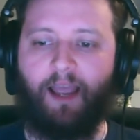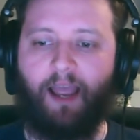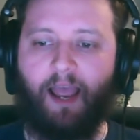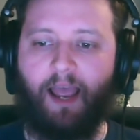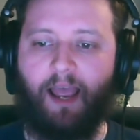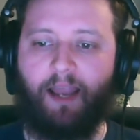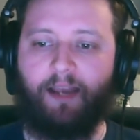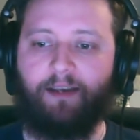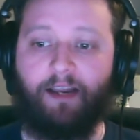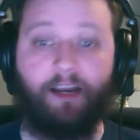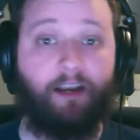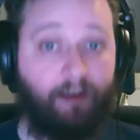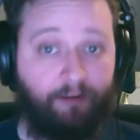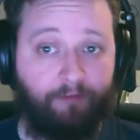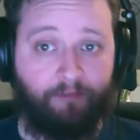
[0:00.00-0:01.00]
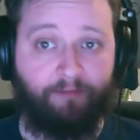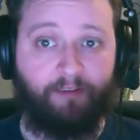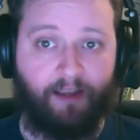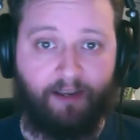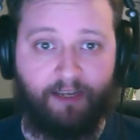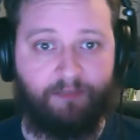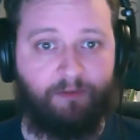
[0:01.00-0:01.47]
And I love it for
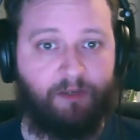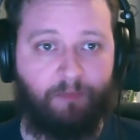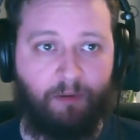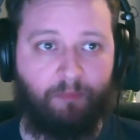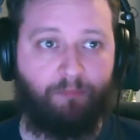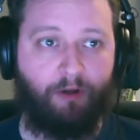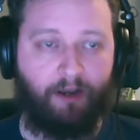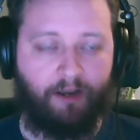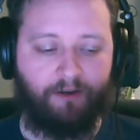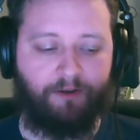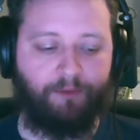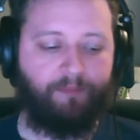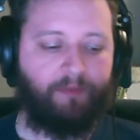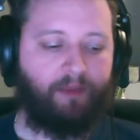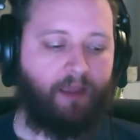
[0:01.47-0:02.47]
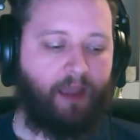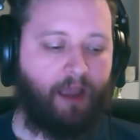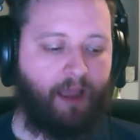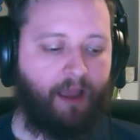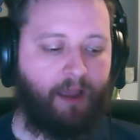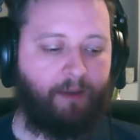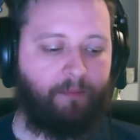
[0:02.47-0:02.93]
that. It's been brilliant.
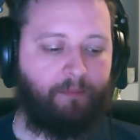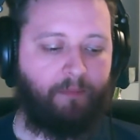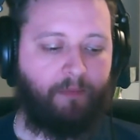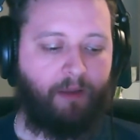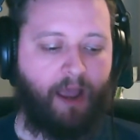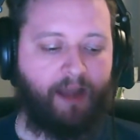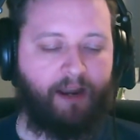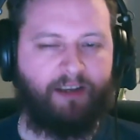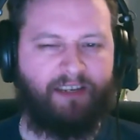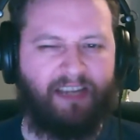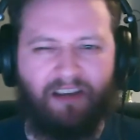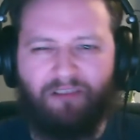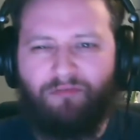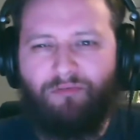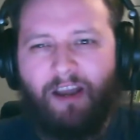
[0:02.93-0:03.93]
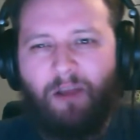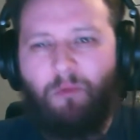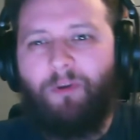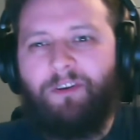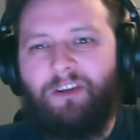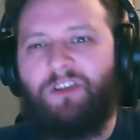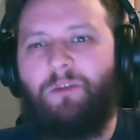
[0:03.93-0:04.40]
And I didn't really
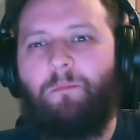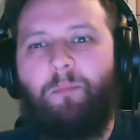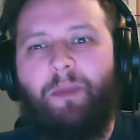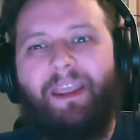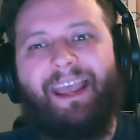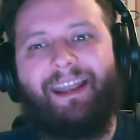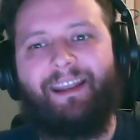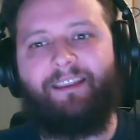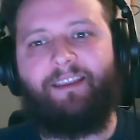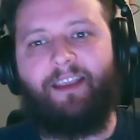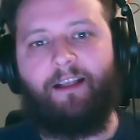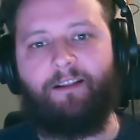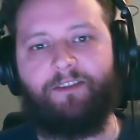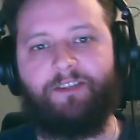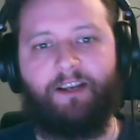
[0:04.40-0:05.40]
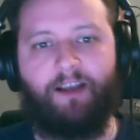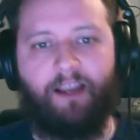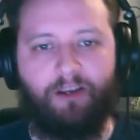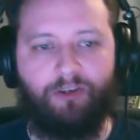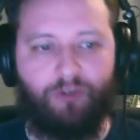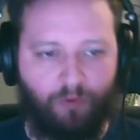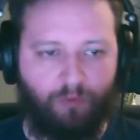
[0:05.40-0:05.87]
want it to be anything else. I
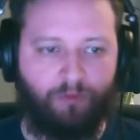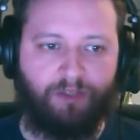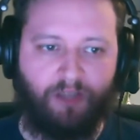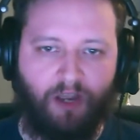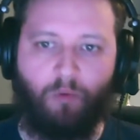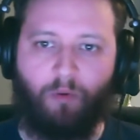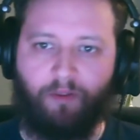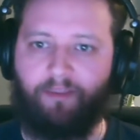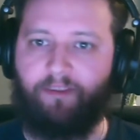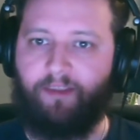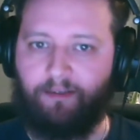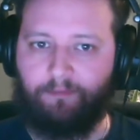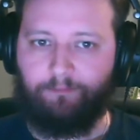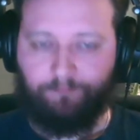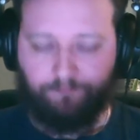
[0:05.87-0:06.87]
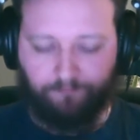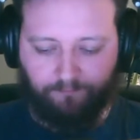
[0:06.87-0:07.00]
like tools that are one thing.